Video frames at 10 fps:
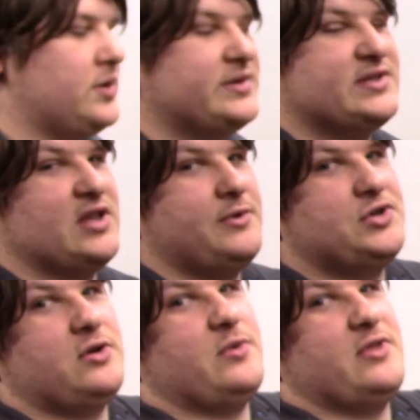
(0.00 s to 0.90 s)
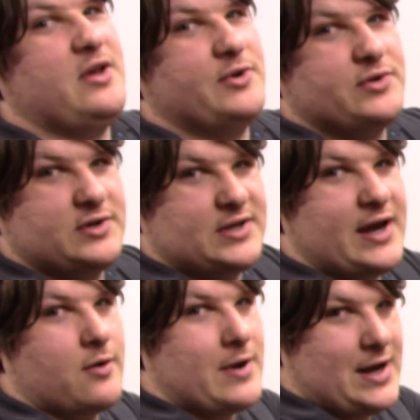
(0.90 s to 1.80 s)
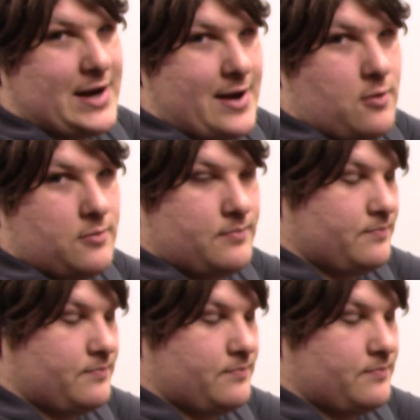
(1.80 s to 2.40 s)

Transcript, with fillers: So let me show you what the image looks like right now.